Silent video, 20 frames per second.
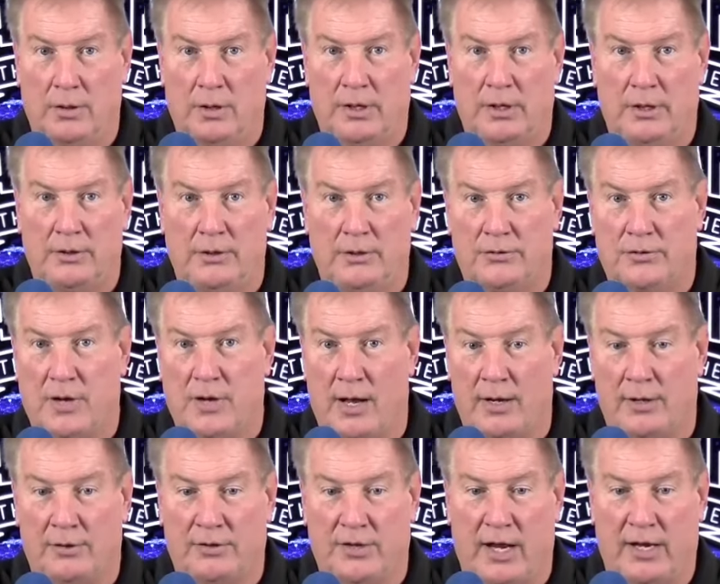He's kind
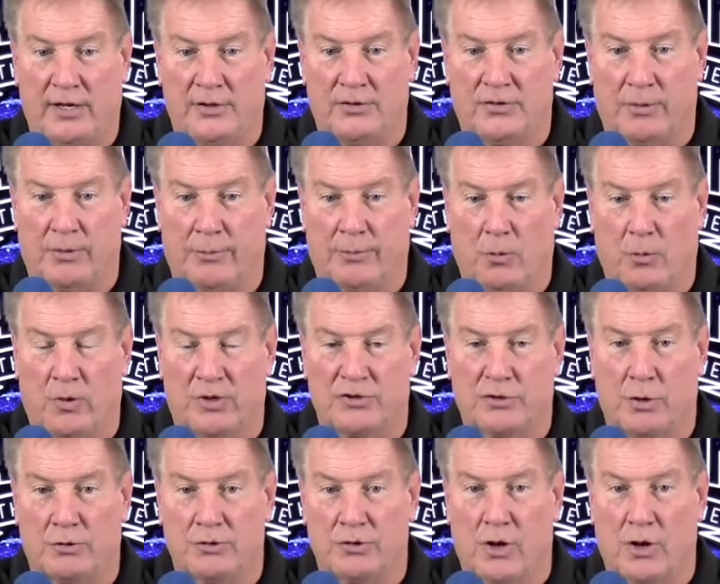of taken some of the West
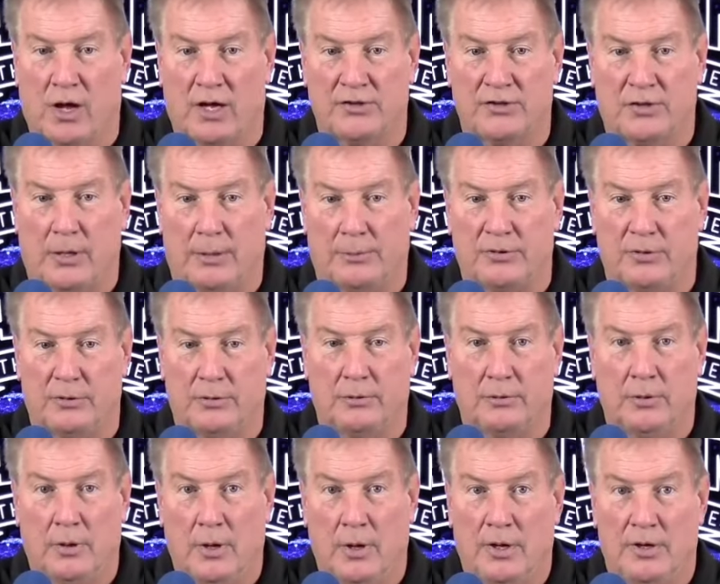Coast concepts and
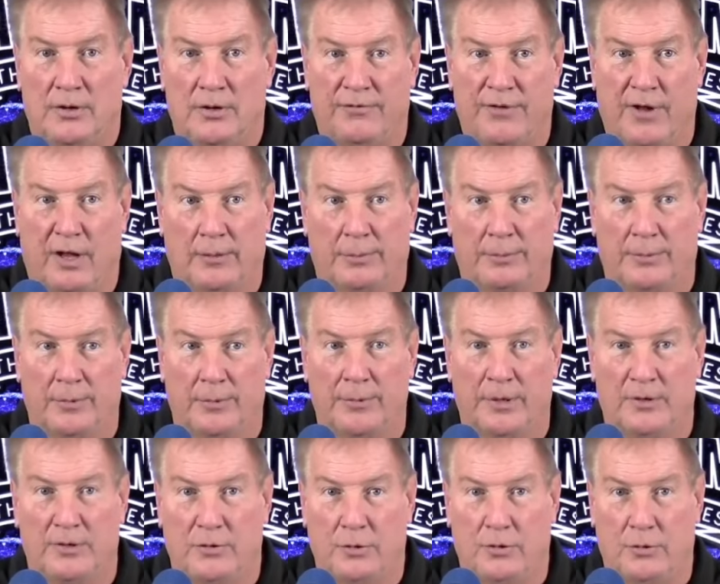developed them
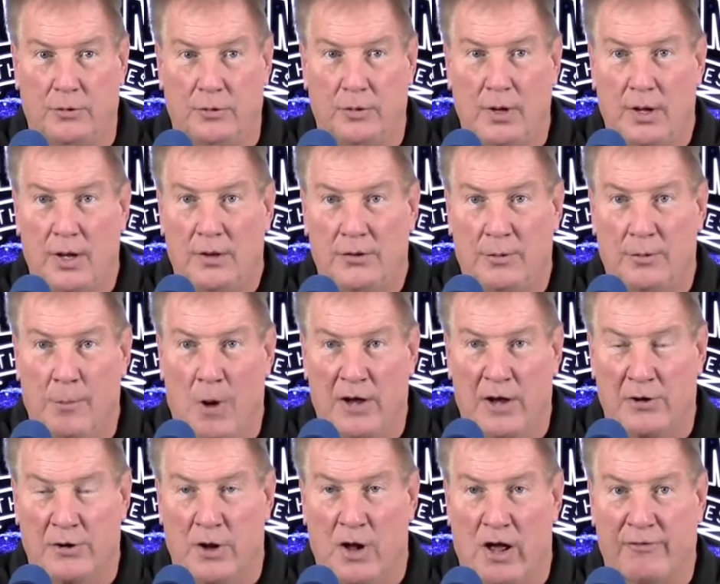into the
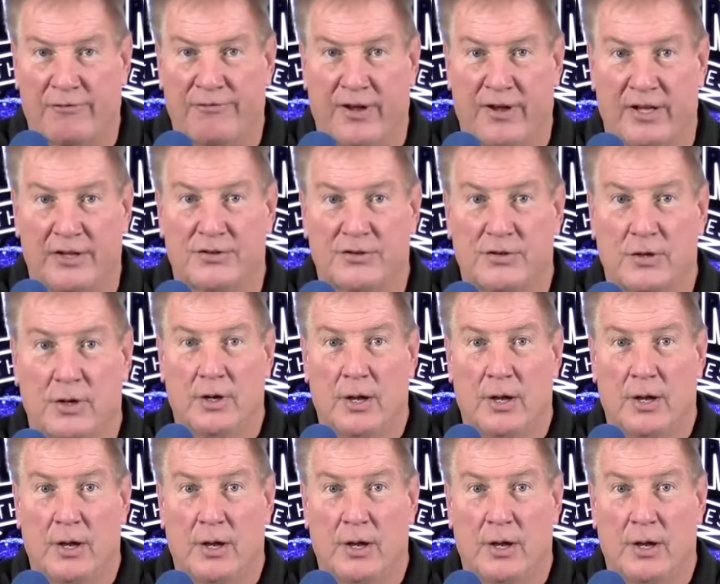modern offense.